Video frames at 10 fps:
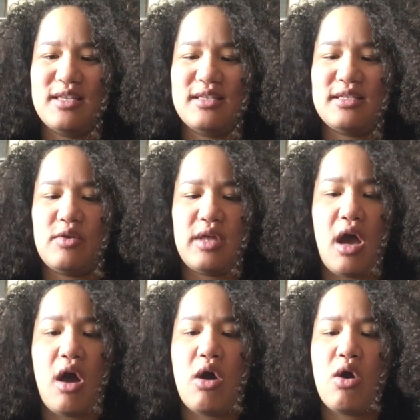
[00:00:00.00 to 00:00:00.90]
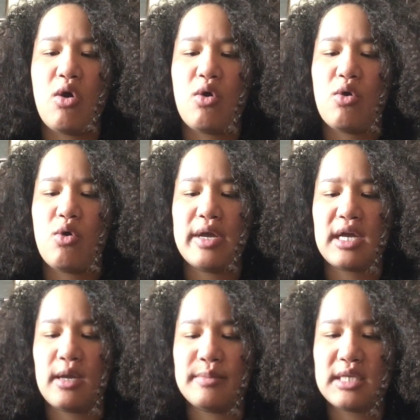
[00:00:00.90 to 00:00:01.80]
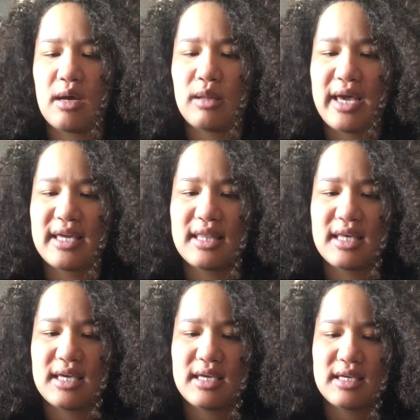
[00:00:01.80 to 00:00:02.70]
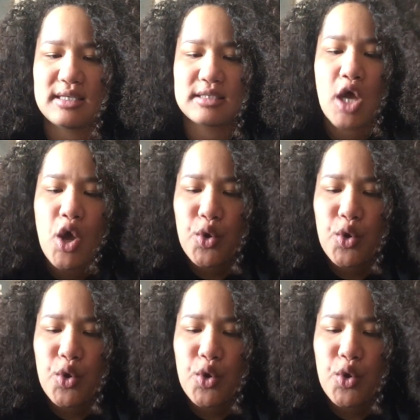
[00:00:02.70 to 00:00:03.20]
So that, oh, it comes out like this.